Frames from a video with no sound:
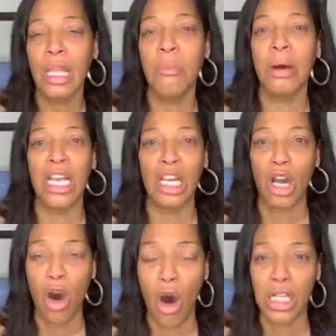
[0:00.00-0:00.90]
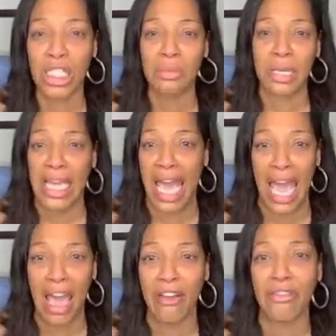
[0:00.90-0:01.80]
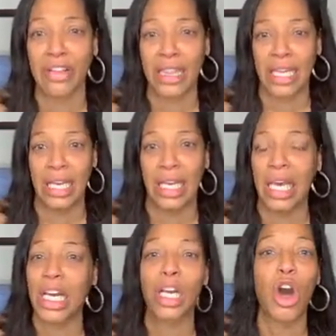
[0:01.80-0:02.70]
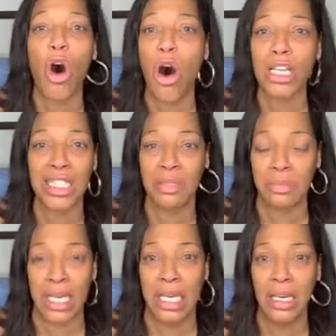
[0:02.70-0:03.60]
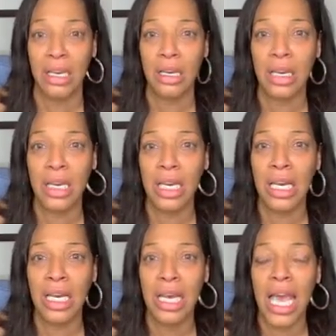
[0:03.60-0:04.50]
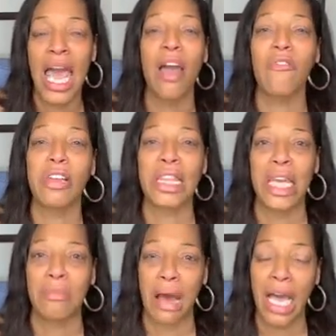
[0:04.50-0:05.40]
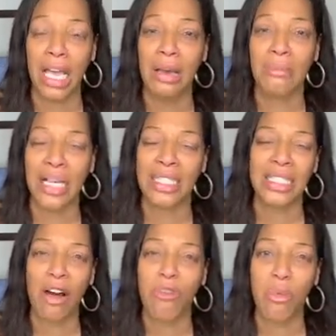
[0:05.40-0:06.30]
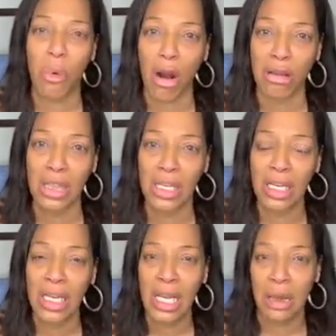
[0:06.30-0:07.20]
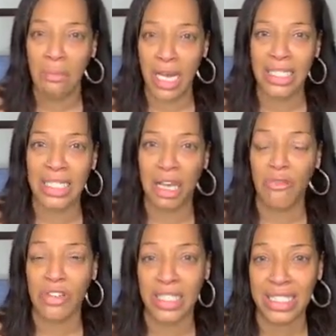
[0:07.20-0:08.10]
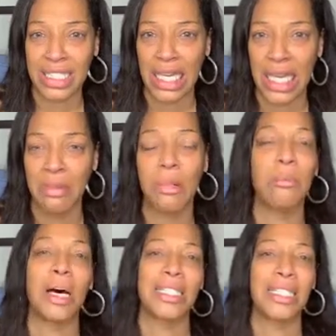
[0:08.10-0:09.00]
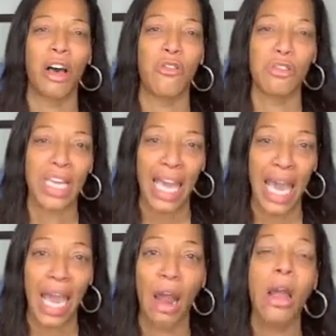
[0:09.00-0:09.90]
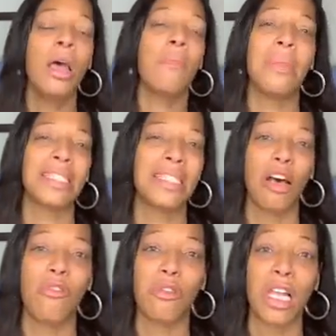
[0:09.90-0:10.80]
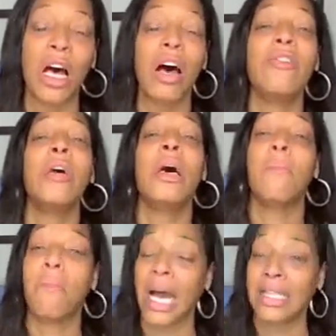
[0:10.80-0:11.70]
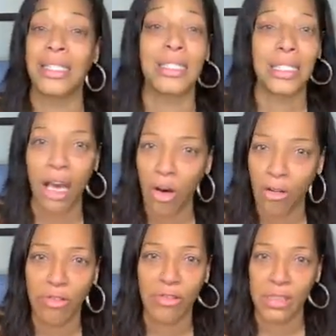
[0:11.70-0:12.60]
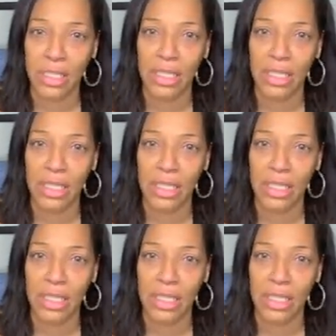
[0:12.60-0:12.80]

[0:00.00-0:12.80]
But it cost me everything. It cost me everything. My self-worth, my self-esteem, my self-care, my self-love, myself.